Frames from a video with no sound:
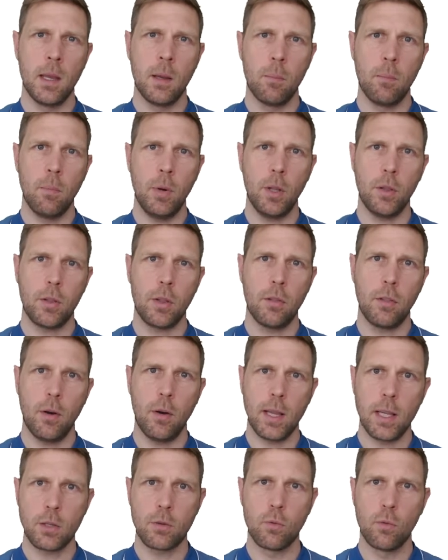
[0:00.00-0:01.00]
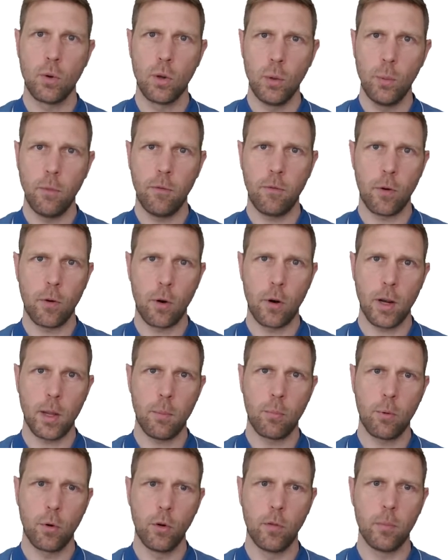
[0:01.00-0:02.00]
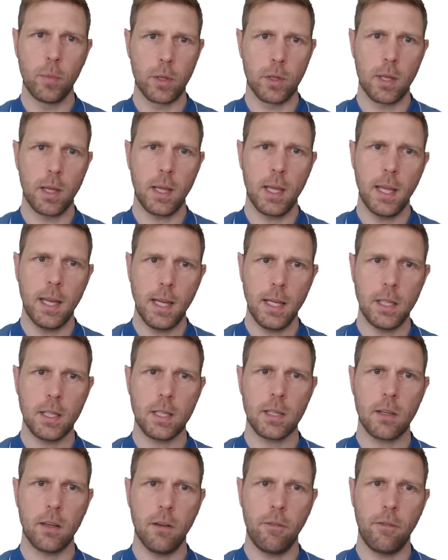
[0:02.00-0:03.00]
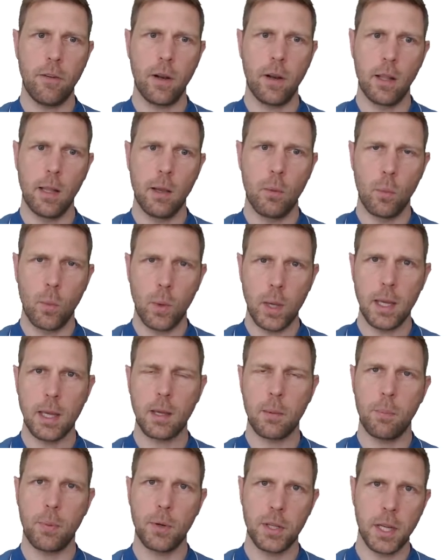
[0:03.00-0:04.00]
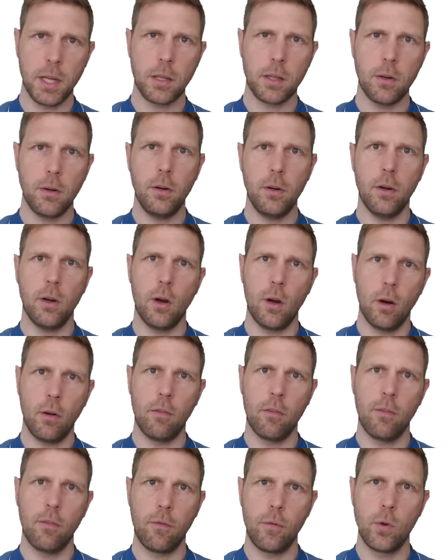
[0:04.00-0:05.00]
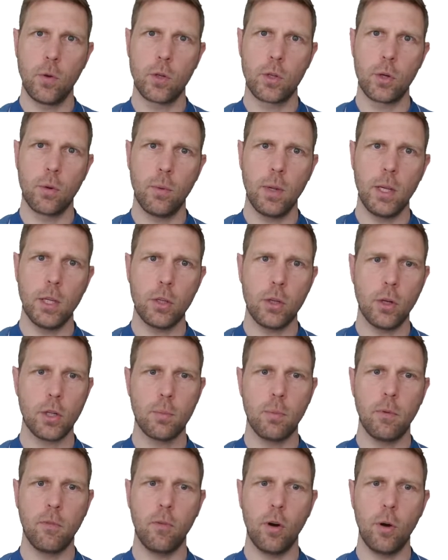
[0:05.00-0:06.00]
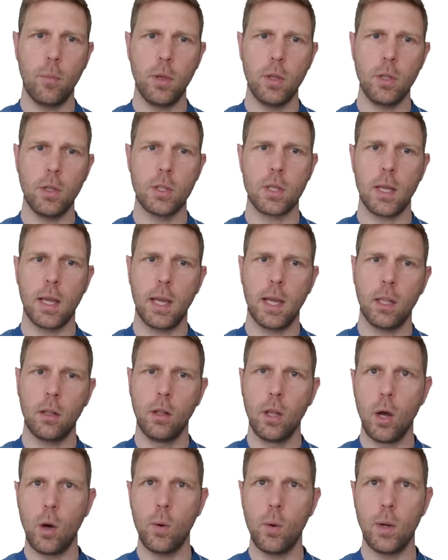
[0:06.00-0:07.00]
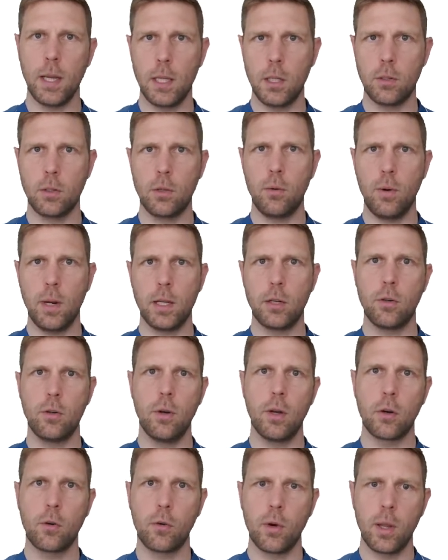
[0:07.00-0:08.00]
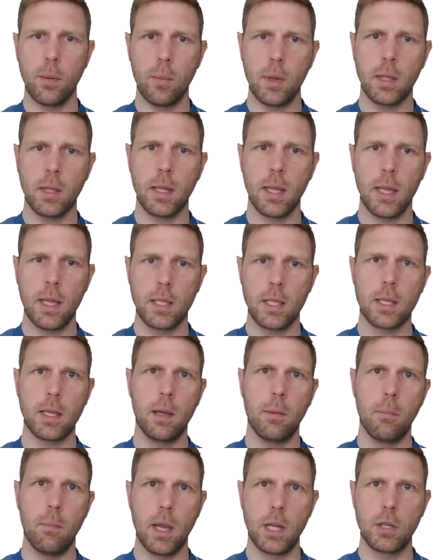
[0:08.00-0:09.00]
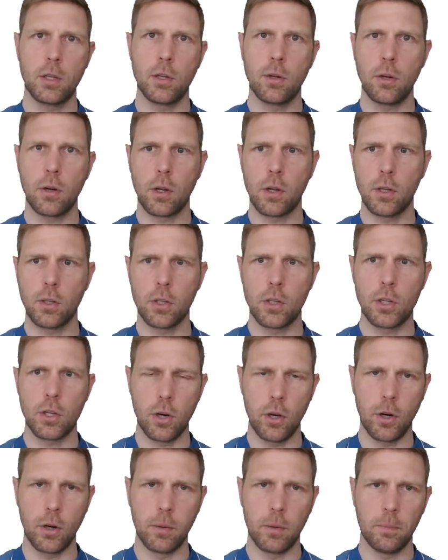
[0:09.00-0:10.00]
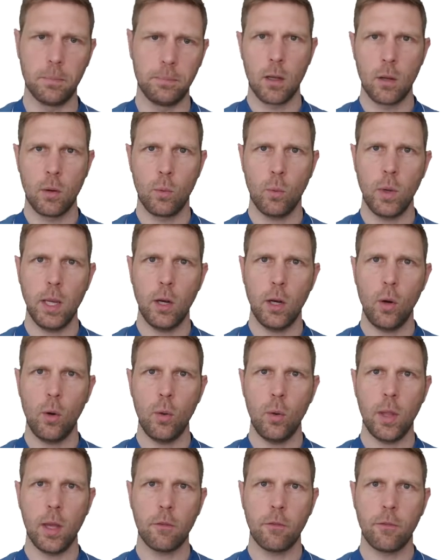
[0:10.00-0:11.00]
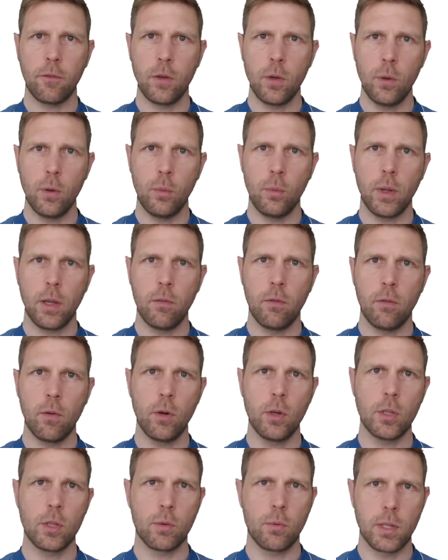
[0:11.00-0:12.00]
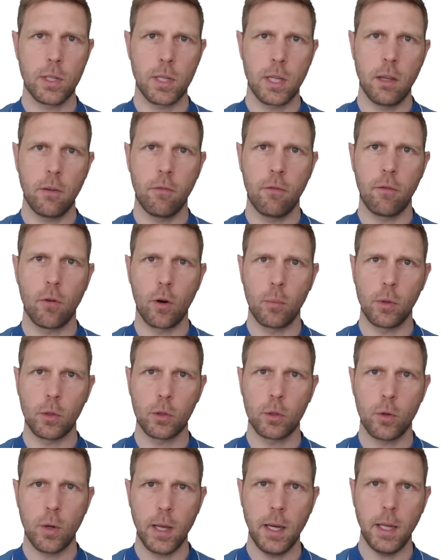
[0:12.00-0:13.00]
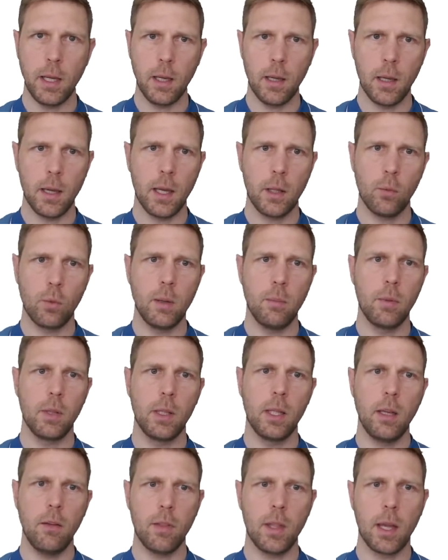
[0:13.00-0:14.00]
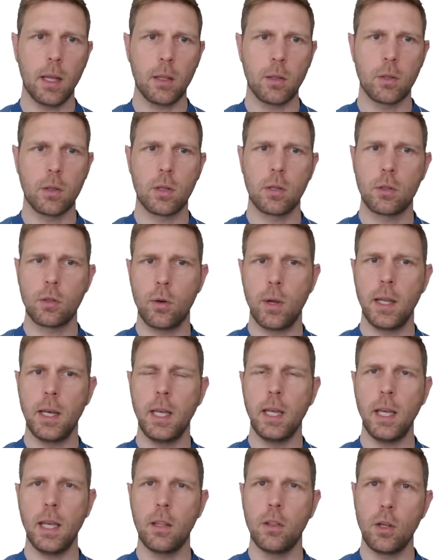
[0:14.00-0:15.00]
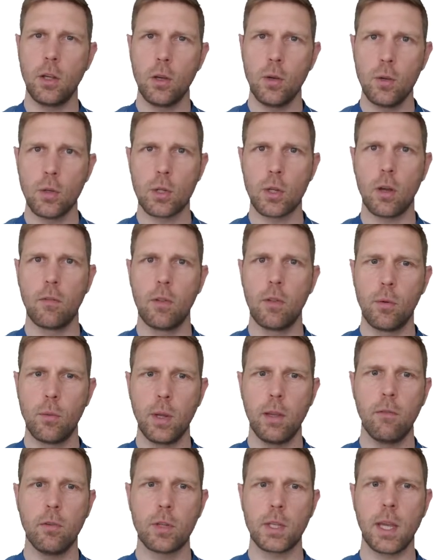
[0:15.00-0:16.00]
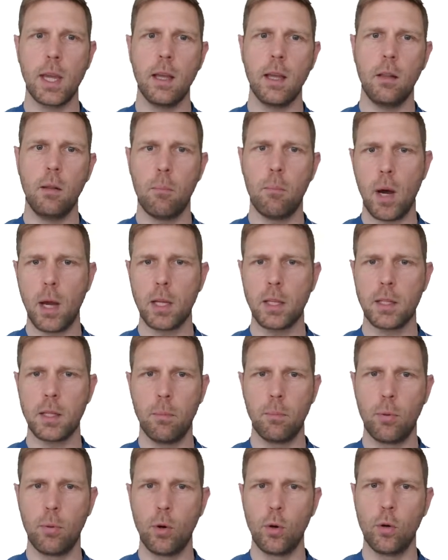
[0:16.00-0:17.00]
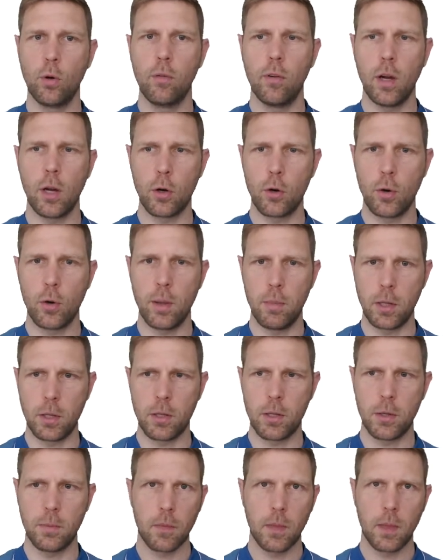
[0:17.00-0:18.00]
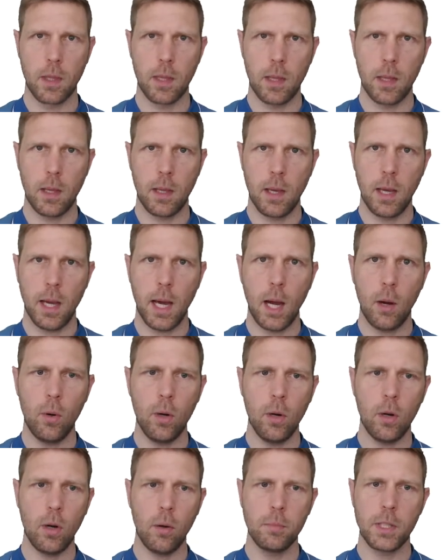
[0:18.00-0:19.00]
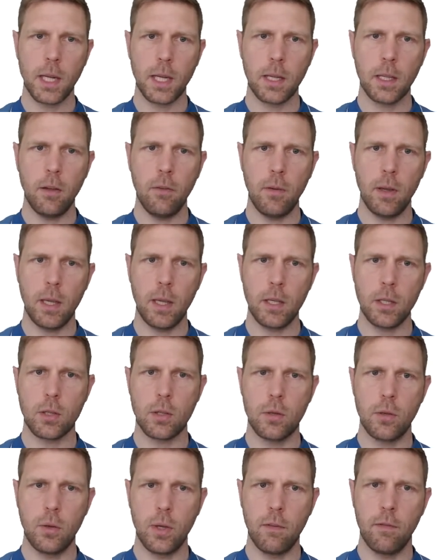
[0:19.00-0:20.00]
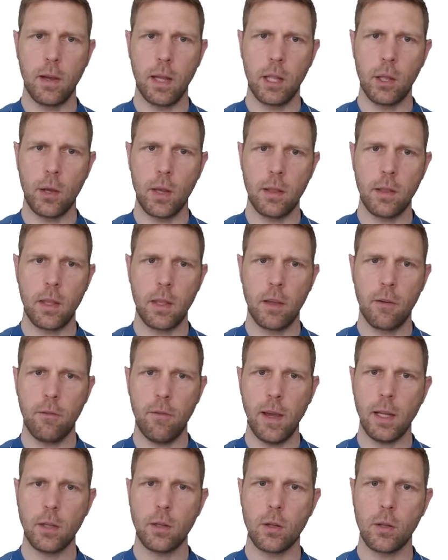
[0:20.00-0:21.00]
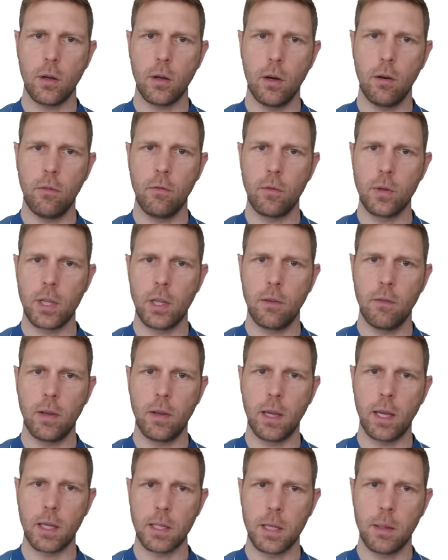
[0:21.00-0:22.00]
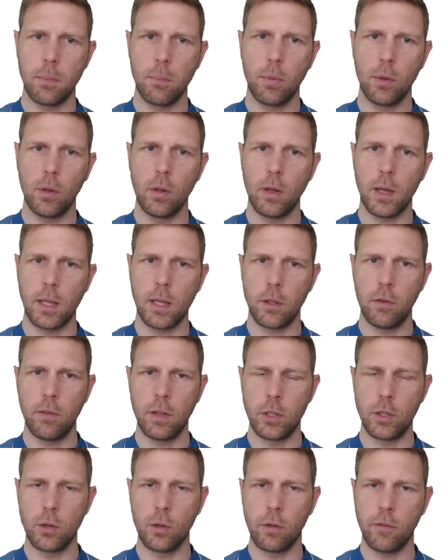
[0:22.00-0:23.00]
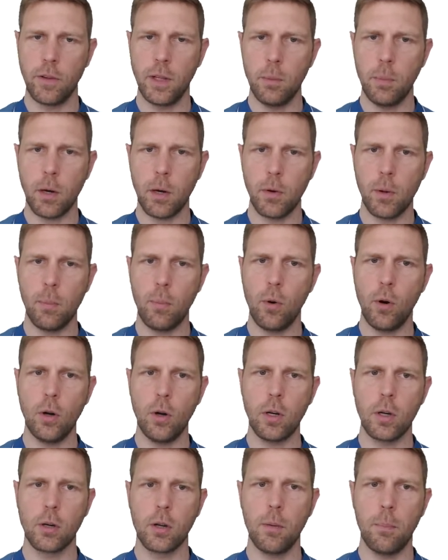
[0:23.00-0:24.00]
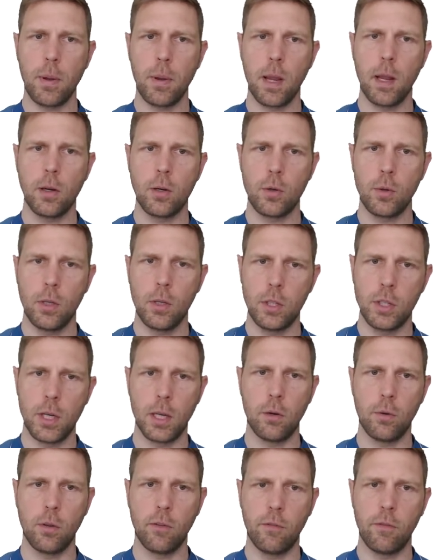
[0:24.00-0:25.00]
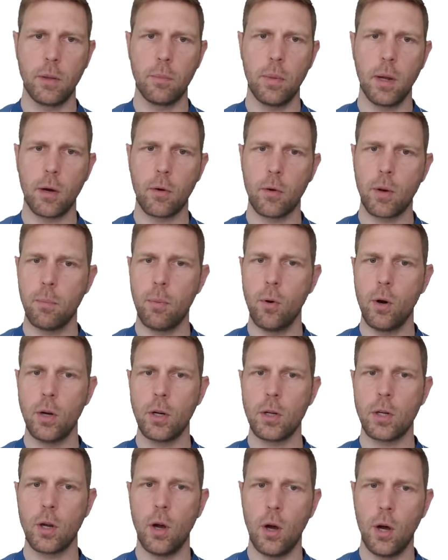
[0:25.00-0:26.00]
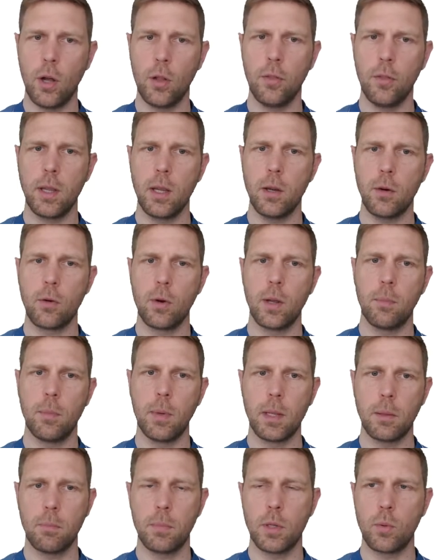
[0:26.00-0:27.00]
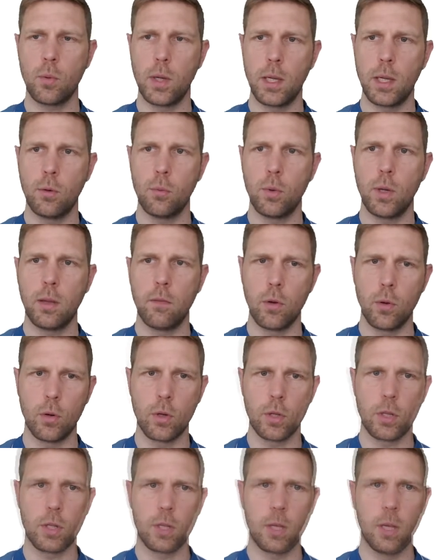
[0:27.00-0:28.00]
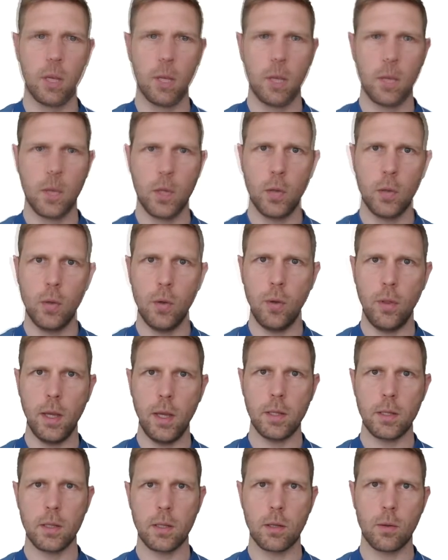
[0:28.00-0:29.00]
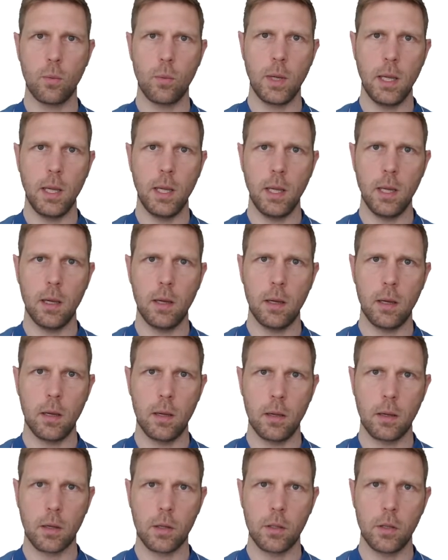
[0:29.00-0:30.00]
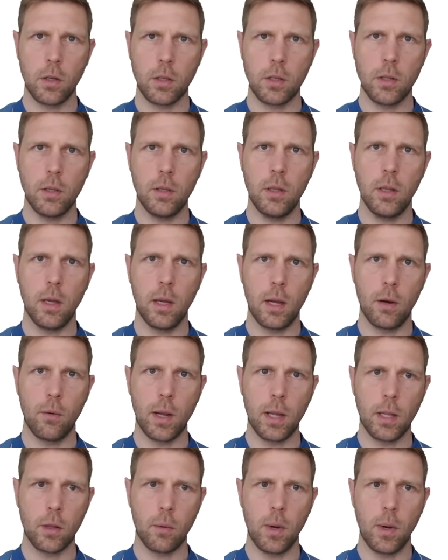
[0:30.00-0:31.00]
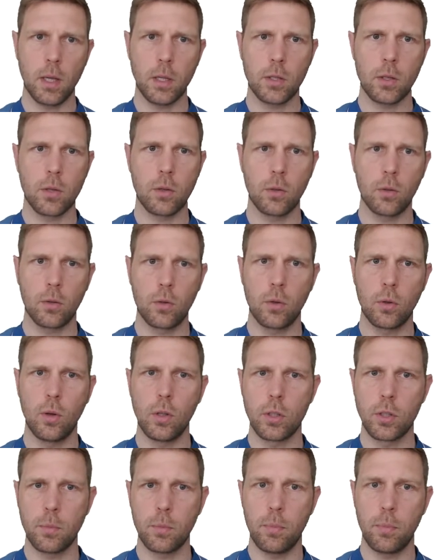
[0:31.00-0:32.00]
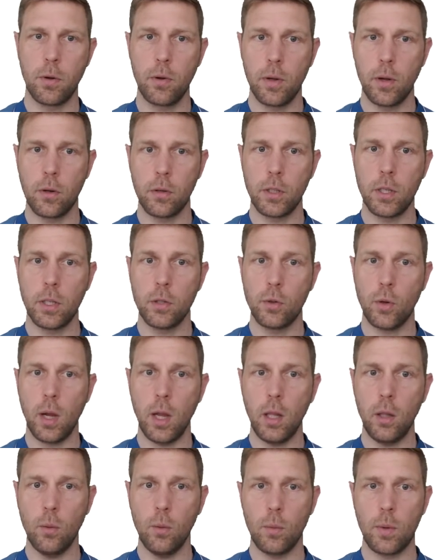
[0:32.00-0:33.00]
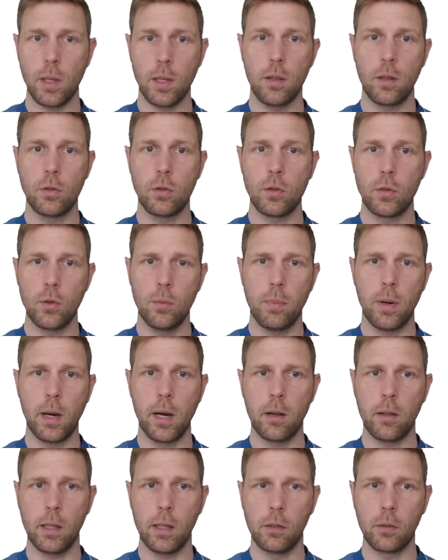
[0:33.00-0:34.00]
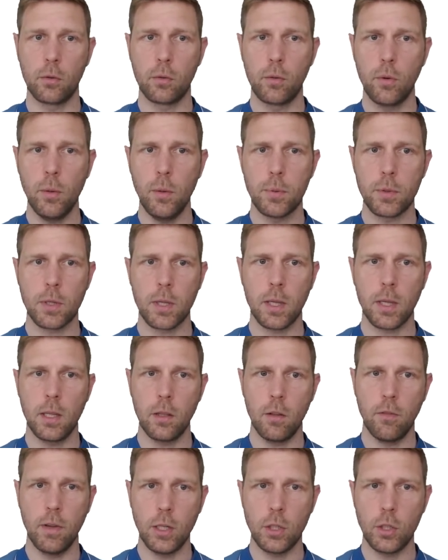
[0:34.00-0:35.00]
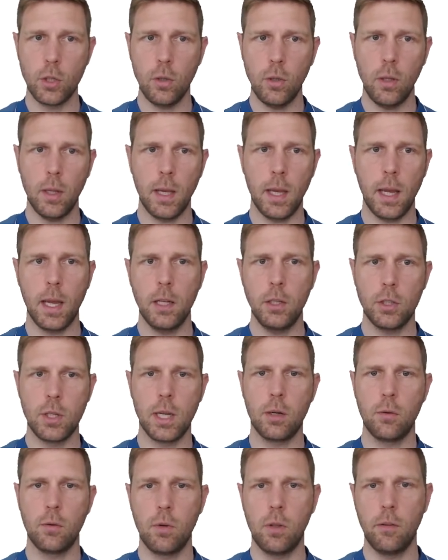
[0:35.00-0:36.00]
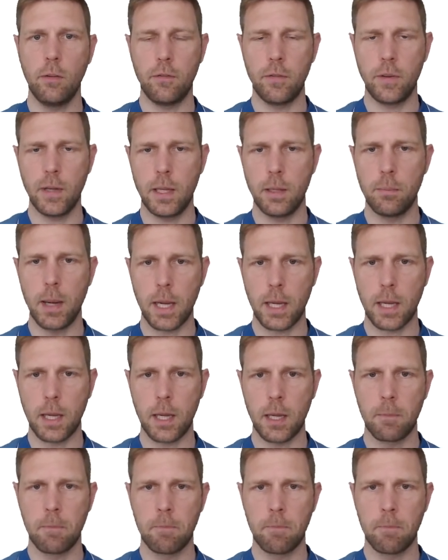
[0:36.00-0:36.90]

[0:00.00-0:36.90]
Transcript: But there is room for improvement. It is a fairly weak predictor of future research performance, and low inter-rater agreement is a major concern. We know that few reviewers receive formal training, and we believe that training in the use of the review scale might improve agreement. Our objective is to evaluate the effect of receiving a simple individual feedback report compared to a general feedback report on the agreement between reviewers. To do this, we conducted a randomized controlled superiority trial with two parallel groups, individual and general feedback.